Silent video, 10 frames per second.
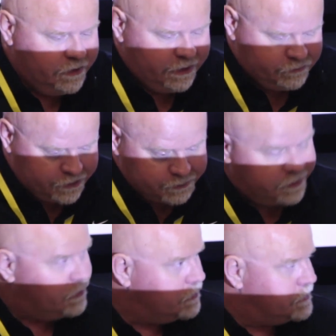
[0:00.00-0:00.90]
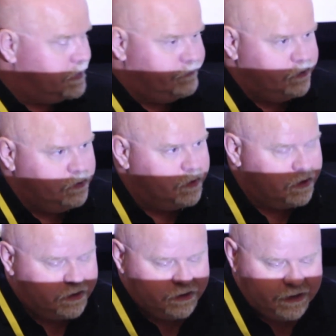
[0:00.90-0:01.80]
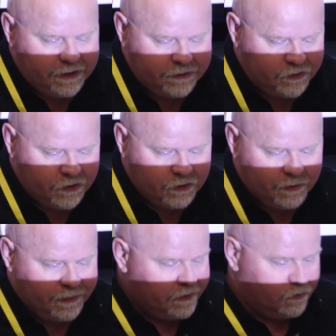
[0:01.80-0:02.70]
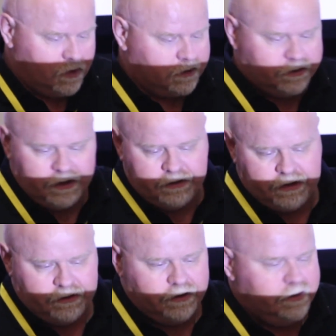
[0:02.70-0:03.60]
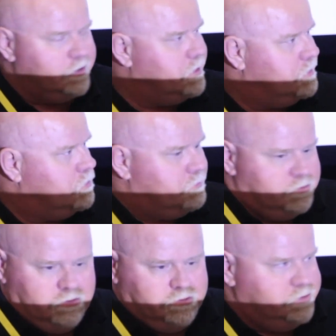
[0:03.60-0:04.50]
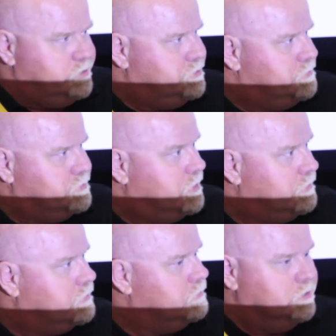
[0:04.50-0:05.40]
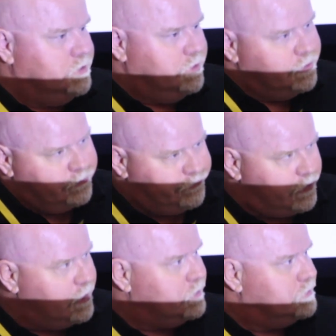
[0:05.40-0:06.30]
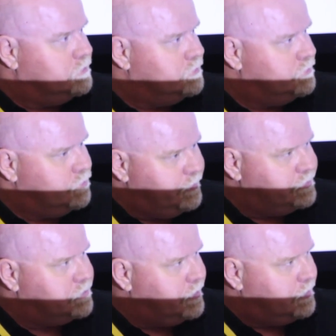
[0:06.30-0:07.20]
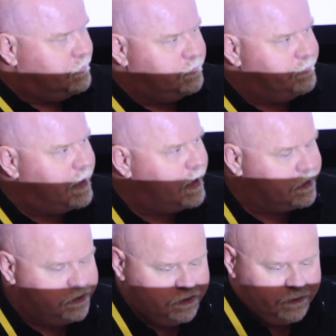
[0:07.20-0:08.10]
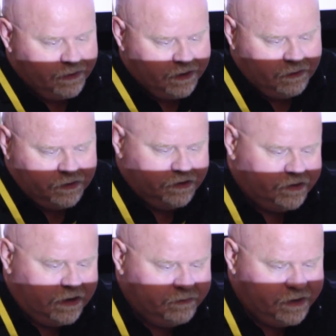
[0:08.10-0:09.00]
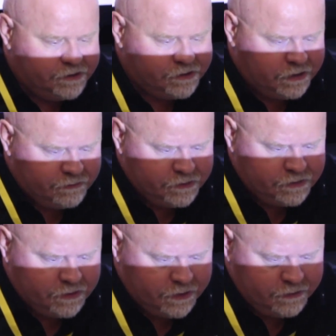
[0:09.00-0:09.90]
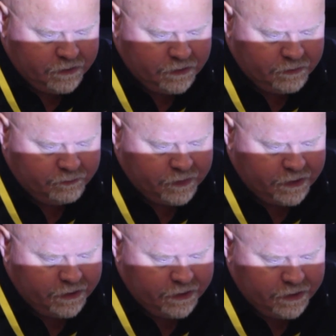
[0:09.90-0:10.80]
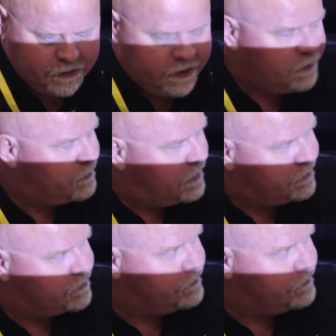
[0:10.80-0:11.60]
in Richmond Hill because I live in Newmarket, and I walked in, they did it, I get home, I said, well, this is easy, it was nothing. The following 2 weeks later, I went back, and within 10 minutes, I had a anaphylactic